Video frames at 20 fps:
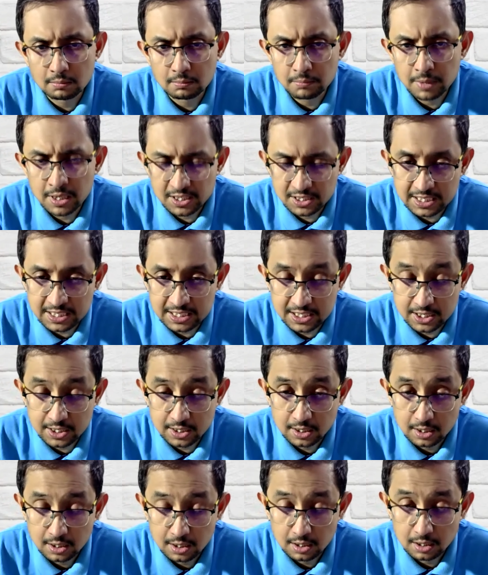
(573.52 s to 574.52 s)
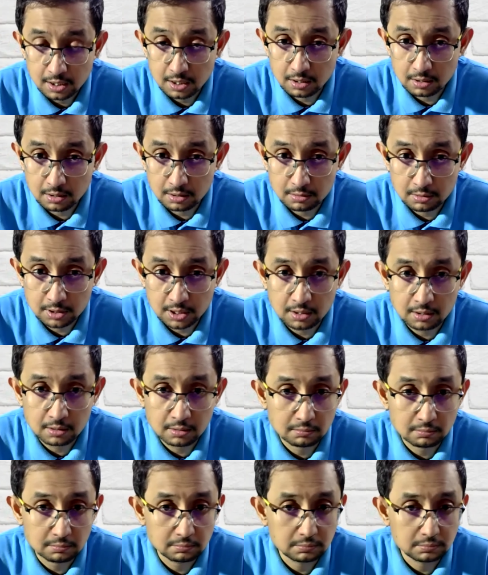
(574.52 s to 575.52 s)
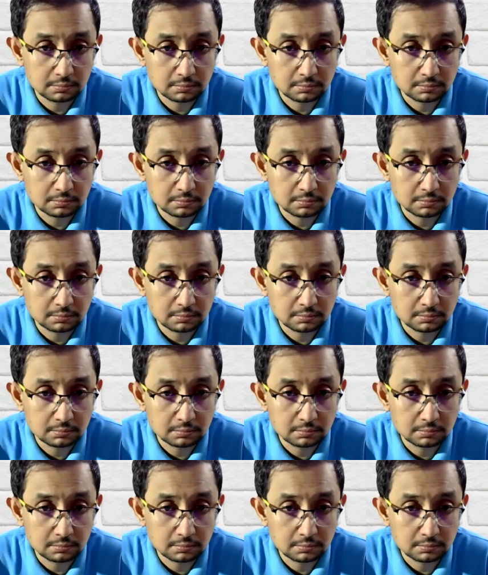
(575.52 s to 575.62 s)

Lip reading: message to the